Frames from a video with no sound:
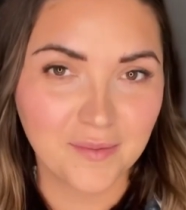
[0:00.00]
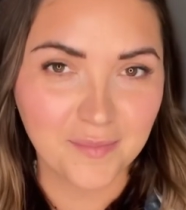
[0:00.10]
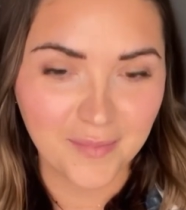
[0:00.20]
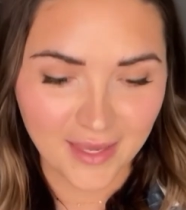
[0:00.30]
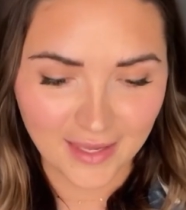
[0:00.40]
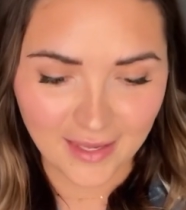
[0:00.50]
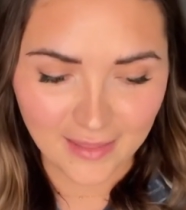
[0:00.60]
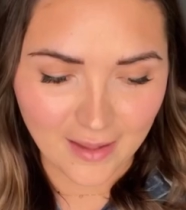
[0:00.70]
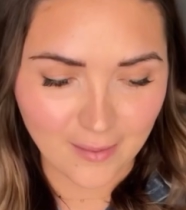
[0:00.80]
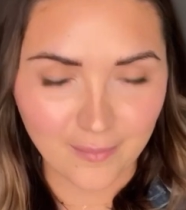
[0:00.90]
making
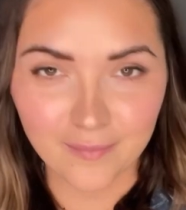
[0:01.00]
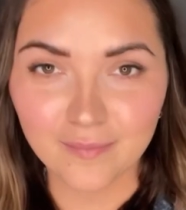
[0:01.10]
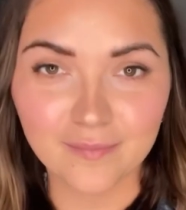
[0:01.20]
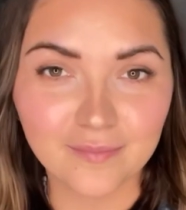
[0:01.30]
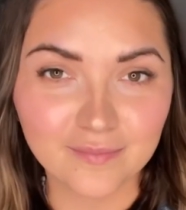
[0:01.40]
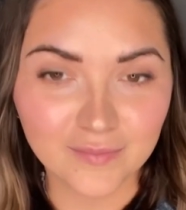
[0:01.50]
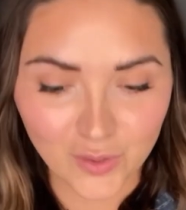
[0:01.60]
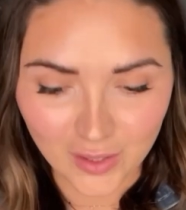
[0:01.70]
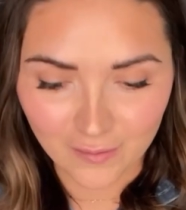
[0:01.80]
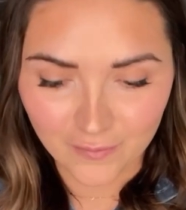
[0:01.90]
them
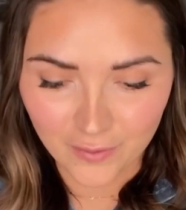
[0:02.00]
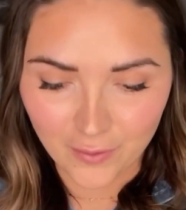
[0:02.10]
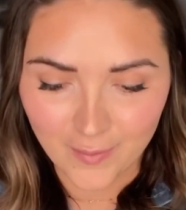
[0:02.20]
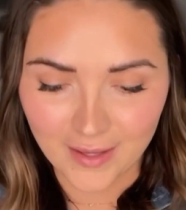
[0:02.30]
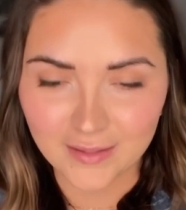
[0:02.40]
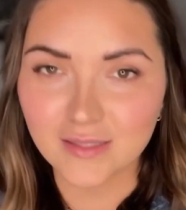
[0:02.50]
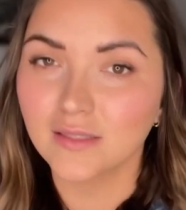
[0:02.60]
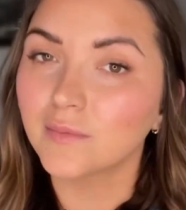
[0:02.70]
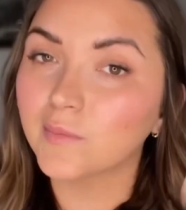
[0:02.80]
look and feel their best.